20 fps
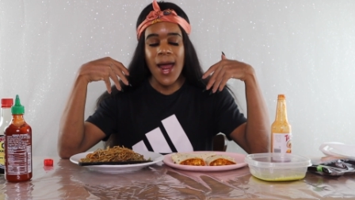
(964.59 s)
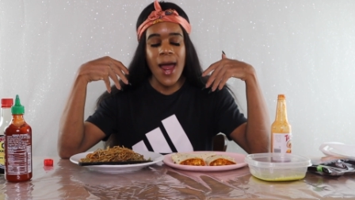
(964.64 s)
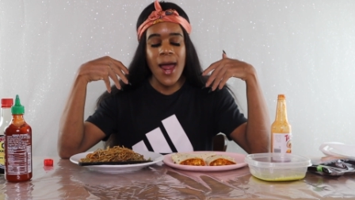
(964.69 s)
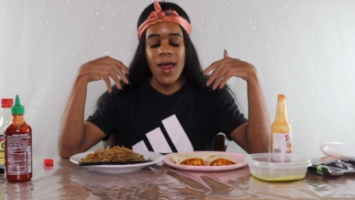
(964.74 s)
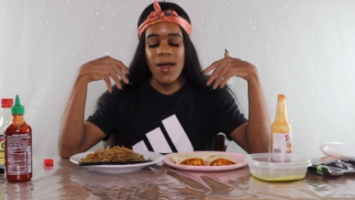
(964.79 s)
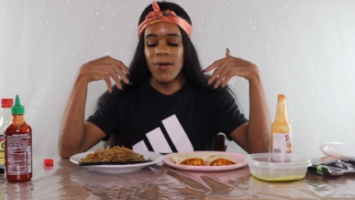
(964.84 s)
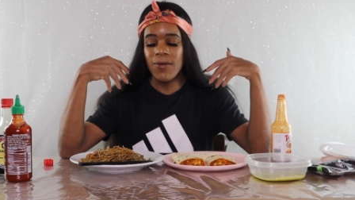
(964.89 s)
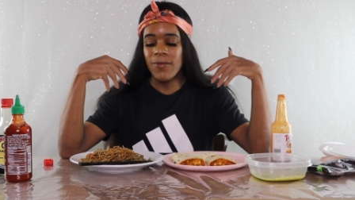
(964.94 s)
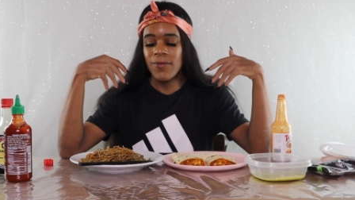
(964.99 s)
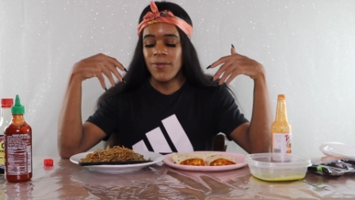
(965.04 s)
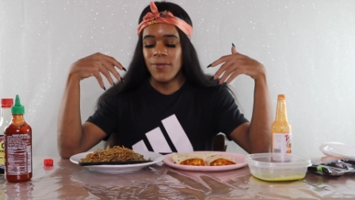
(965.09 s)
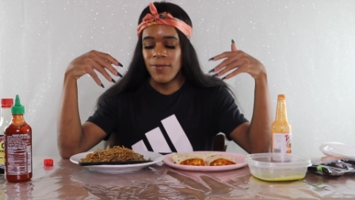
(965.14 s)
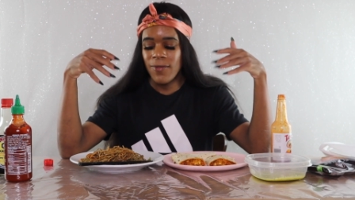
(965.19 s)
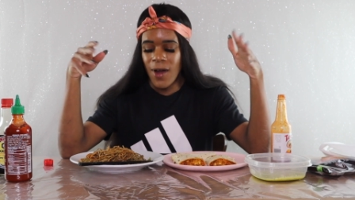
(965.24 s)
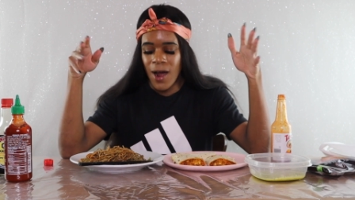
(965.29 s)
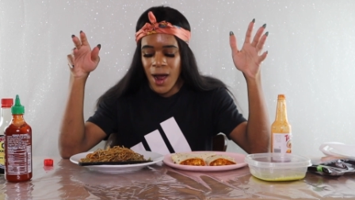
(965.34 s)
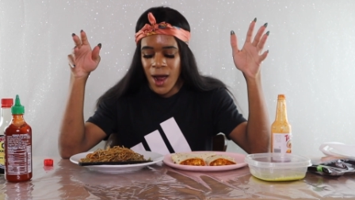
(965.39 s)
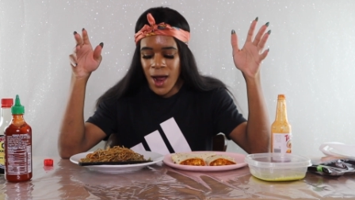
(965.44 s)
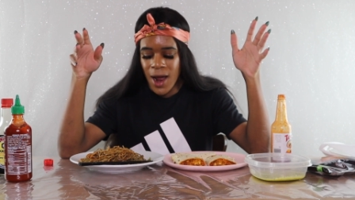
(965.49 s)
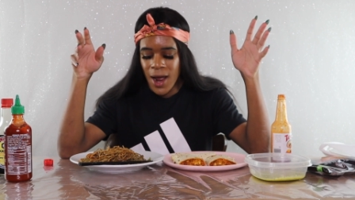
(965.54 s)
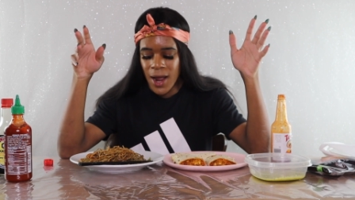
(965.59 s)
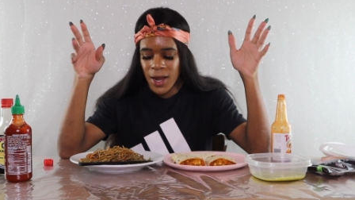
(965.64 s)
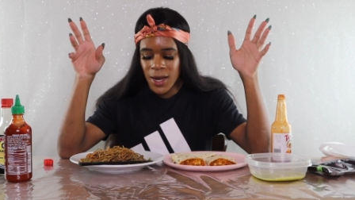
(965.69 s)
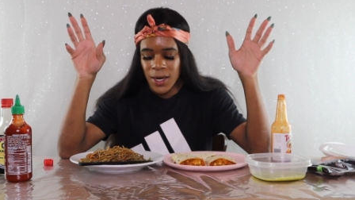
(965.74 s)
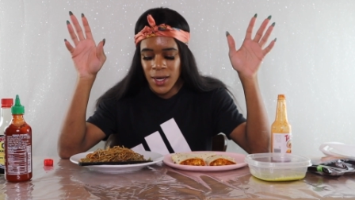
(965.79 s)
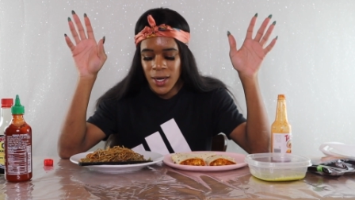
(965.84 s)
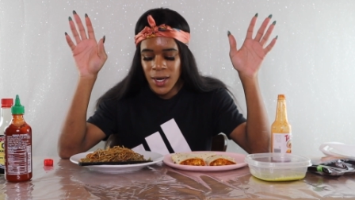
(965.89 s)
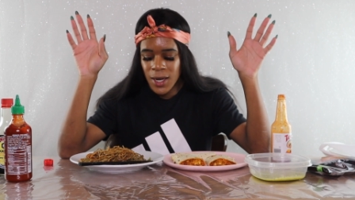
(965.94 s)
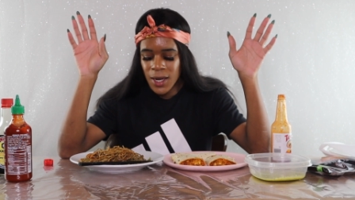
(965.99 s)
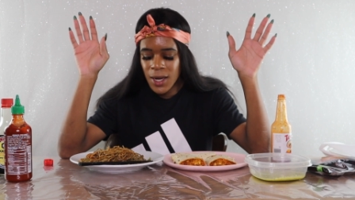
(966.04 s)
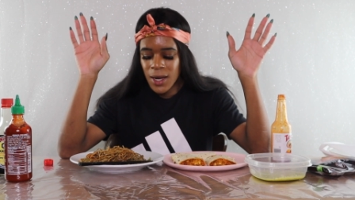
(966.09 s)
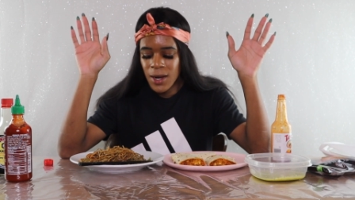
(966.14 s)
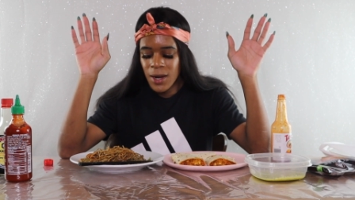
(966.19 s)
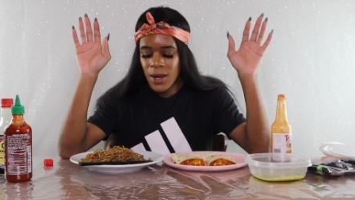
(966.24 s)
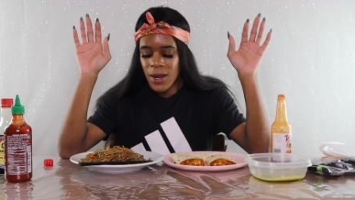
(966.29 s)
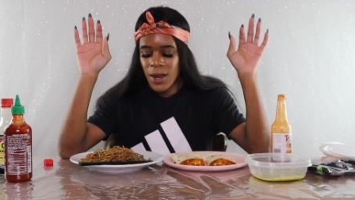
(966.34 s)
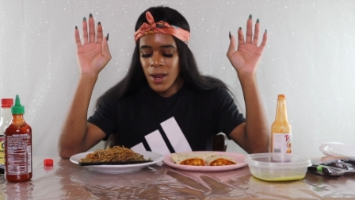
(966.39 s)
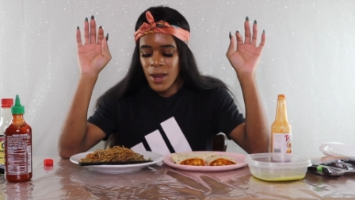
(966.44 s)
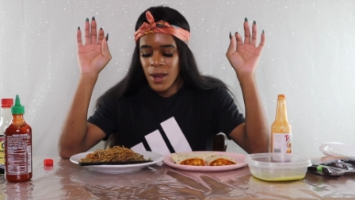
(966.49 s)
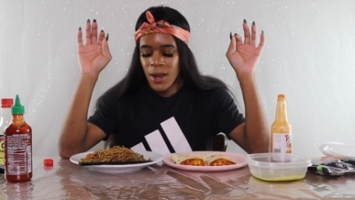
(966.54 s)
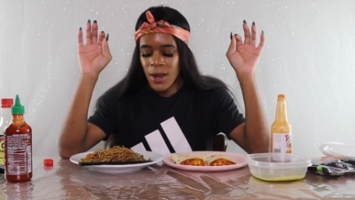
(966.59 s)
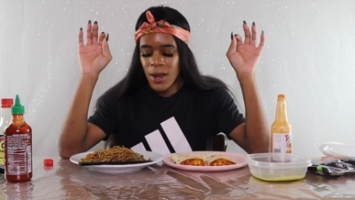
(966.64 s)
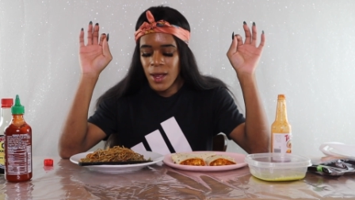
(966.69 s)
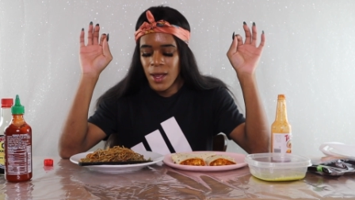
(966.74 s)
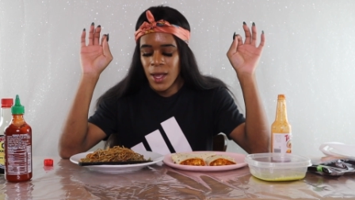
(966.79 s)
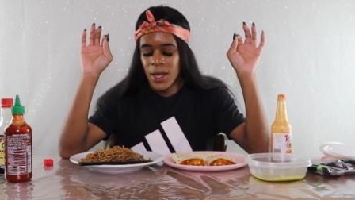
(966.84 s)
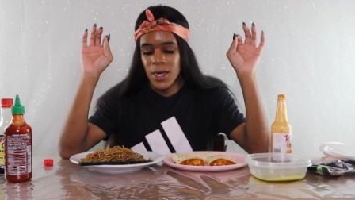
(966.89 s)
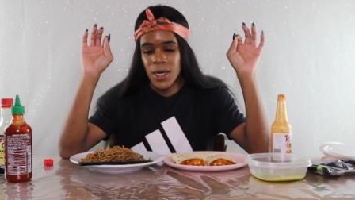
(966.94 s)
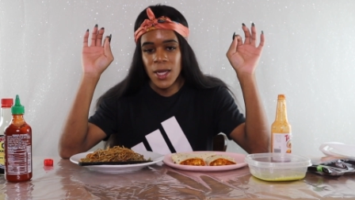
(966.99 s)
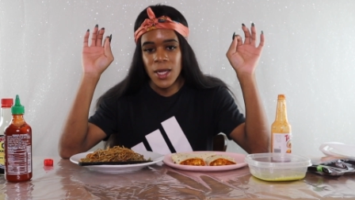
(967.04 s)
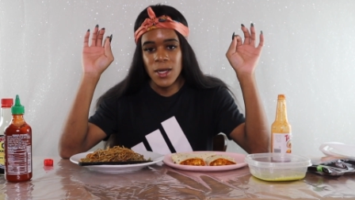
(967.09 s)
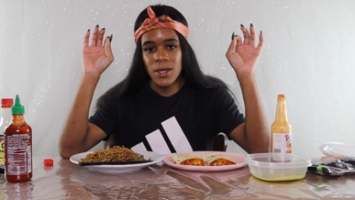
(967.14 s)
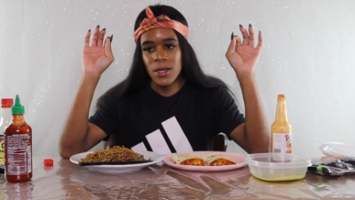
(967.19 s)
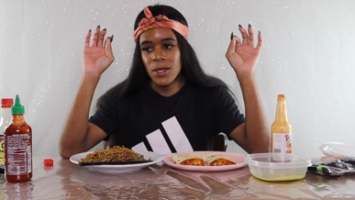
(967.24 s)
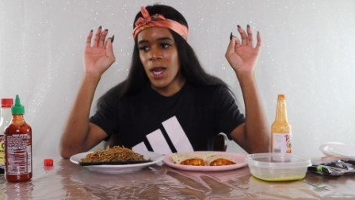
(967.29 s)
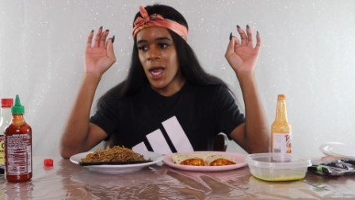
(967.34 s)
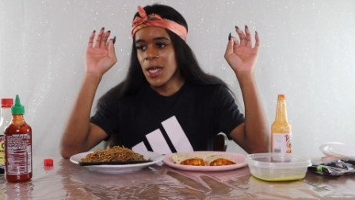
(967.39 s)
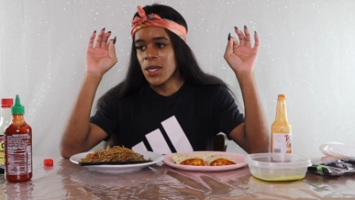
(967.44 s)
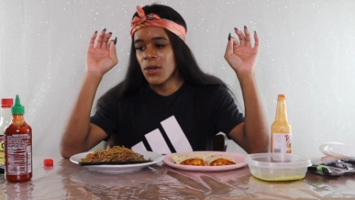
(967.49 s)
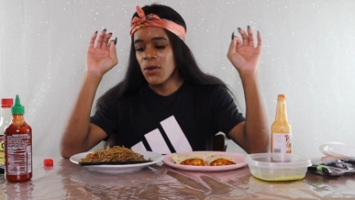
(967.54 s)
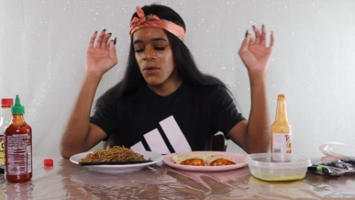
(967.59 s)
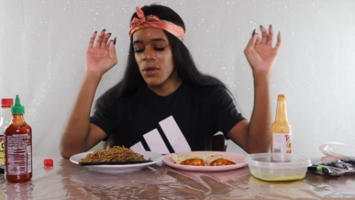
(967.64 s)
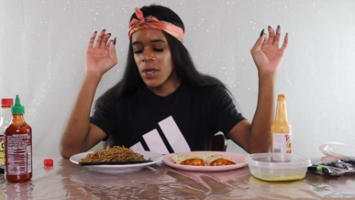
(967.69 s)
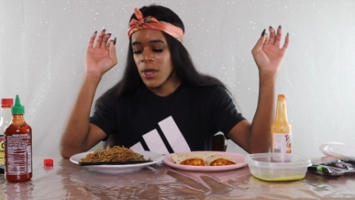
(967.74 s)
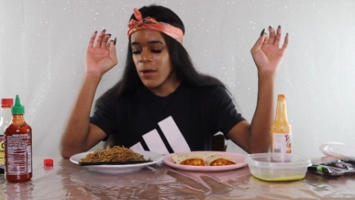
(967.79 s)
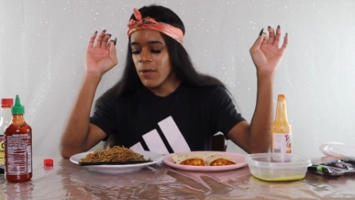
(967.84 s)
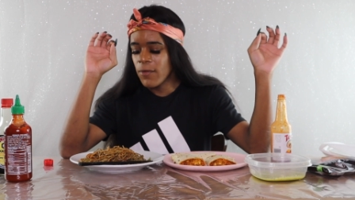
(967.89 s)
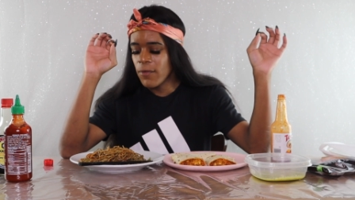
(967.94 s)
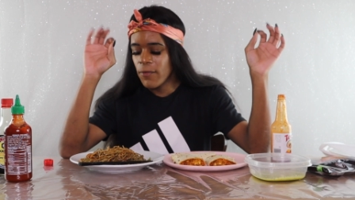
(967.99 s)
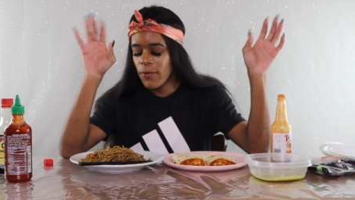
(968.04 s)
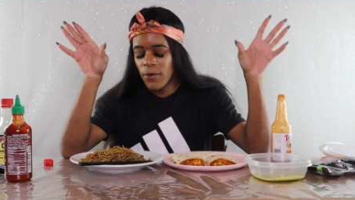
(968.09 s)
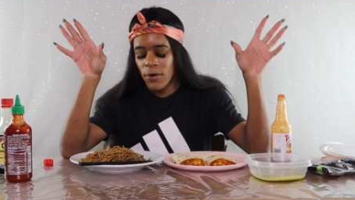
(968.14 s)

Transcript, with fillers: I am fine. And then I do get